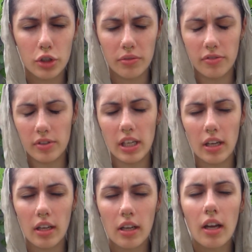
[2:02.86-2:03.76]

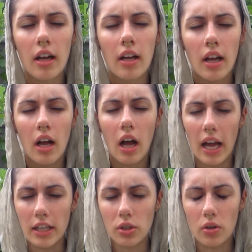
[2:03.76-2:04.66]
shifting
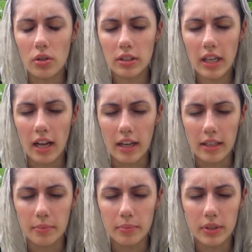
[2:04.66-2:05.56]
at all
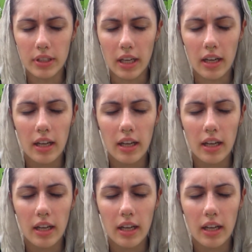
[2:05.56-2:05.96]
times.